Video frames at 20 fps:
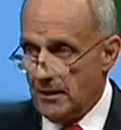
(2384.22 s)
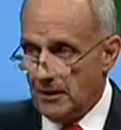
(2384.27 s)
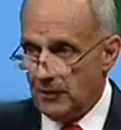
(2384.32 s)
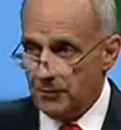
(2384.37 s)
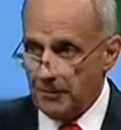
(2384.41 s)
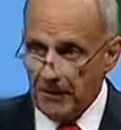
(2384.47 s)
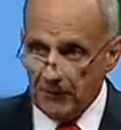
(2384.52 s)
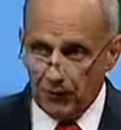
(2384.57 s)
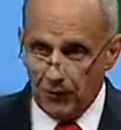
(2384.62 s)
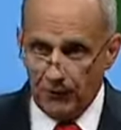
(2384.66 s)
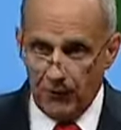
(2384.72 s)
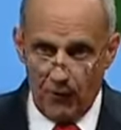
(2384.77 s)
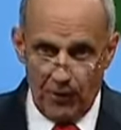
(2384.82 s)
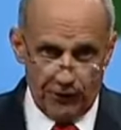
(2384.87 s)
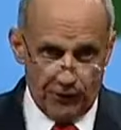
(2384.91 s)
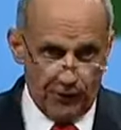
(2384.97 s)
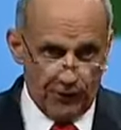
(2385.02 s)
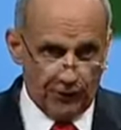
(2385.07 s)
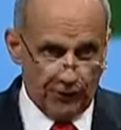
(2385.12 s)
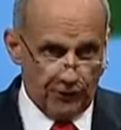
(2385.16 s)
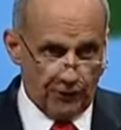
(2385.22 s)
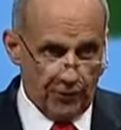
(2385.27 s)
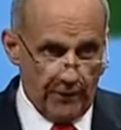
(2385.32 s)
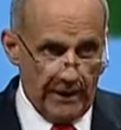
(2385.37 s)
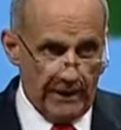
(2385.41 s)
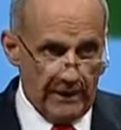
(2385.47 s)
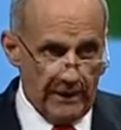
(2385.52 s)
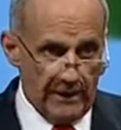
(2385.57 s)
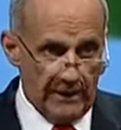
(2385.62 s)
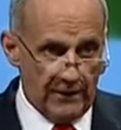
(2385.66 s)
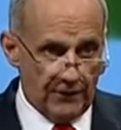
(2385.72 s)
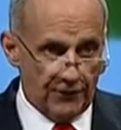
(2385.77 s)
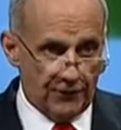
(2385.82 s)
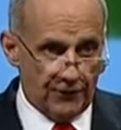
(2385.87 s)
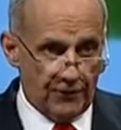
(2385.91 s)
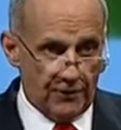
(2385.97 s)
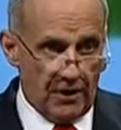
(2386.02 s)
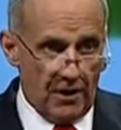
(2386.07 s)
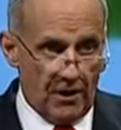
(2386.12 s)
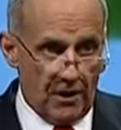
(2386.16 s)
the Special Forces training is
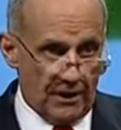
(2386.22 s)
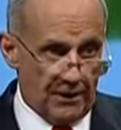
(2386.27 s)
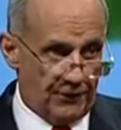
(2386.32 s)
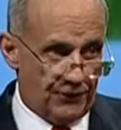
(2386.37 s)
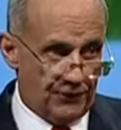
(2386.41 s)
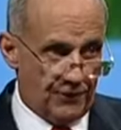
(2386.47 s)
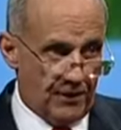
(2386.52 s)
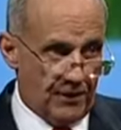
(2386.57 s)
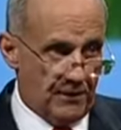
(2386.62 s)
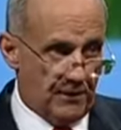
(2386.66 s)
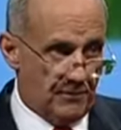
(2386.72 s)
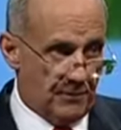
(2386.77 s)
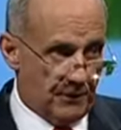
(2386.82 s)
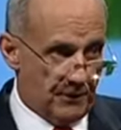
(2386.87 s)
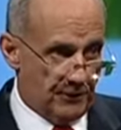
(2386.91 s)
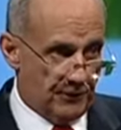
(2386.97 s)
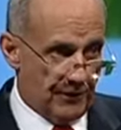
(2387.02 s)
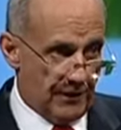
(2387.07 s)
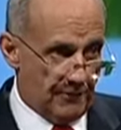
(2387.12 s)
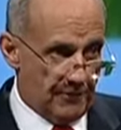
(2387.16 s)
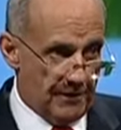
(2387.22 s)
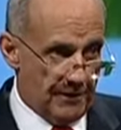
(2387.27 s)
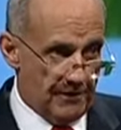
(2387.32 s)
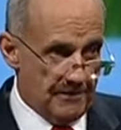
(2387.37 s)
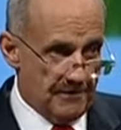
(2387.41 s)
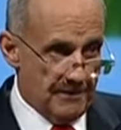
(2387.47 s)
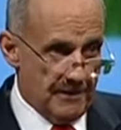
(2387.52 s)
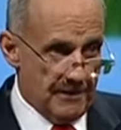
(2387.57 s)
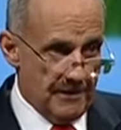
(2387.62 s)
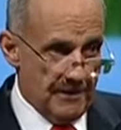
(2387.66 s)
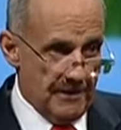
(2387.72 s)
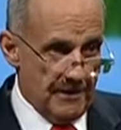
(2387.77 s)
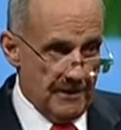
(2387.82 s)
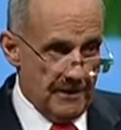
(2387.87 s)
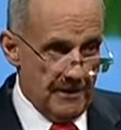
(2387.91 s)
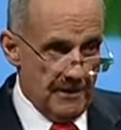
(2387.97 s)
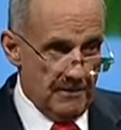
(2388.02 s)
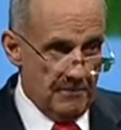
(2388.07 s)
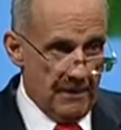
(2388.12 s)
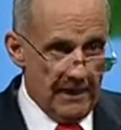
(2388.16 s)
the hardest in the military.
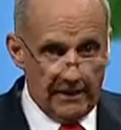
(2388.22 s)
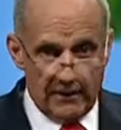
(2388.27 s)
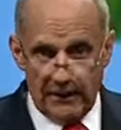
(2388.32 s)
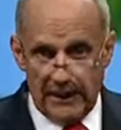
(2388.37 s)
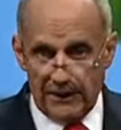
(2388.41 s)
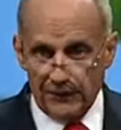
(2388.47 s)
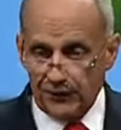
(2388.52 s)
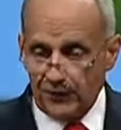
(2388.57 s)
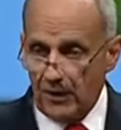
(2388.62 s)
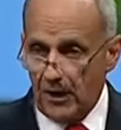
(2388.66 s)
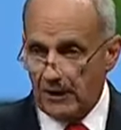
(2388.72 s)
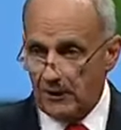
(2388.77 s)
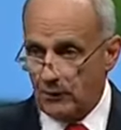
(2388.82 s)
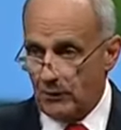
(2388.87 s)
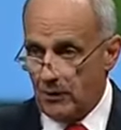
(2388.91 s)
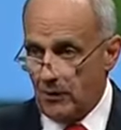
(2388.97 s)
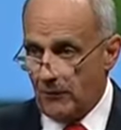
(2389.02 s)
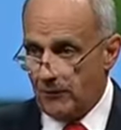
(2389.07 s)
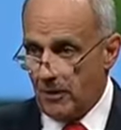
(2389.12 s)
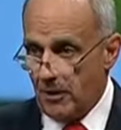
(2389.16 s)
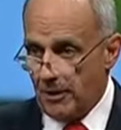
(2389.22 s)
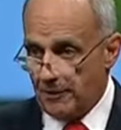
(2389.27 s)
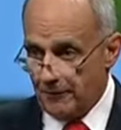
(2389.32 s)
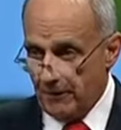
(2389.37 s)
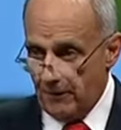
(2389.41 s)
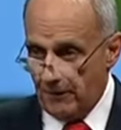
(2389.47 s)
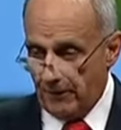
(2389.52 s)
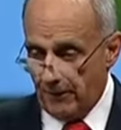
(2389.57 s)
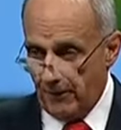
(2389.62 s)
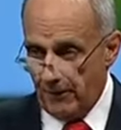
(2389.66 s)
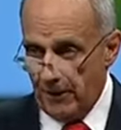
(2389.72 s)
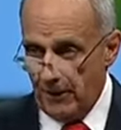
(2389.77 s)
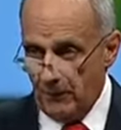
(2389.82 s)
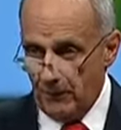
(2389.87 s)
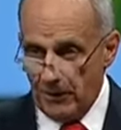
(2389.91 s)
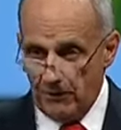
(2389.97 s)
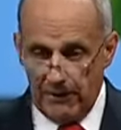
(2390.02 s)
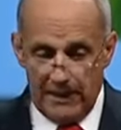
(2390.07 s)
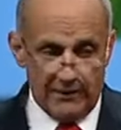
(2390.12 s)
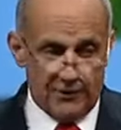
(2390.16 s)
My class started with over 130.
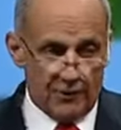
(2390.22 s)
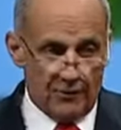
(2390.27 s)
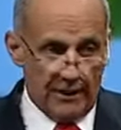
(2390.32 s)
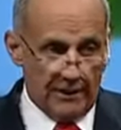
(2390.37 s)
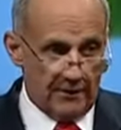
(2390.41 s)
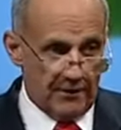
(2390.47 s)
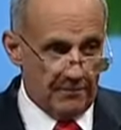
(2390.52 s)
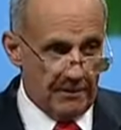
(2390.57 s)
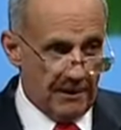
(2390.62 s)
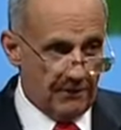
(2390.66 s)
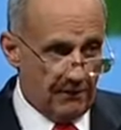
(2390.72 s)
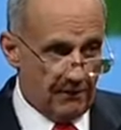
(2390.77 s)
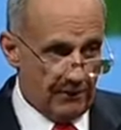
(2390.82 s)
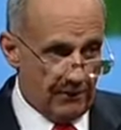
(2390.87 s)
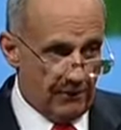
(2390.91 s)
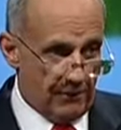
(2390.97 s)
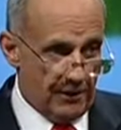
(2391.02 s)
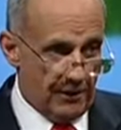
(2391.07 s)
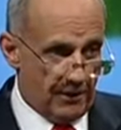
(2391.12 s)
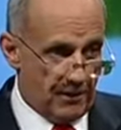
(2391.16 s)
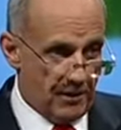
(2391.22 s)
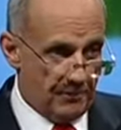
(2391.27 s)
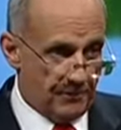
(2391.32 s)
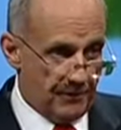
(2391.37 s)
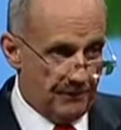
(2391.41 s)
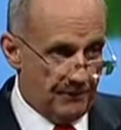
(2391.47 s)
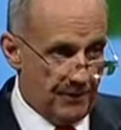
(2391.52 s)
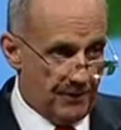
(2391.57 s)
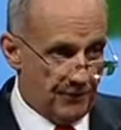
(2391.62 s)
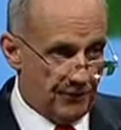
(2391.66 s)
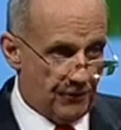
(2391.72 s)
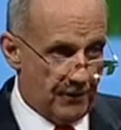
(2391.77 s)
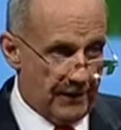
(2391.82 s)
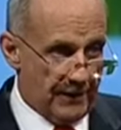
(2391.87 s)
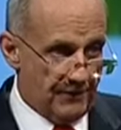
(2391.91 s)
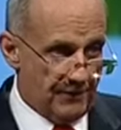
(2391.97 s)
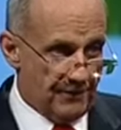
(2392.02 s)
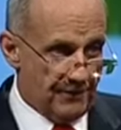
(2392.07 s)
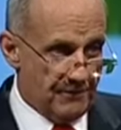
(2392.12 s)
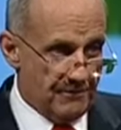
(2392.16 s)
We graduated about 30 a couple of years
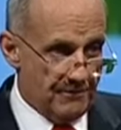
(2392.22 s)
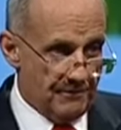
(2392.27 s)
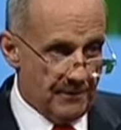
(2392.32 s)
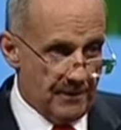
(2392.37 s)
later.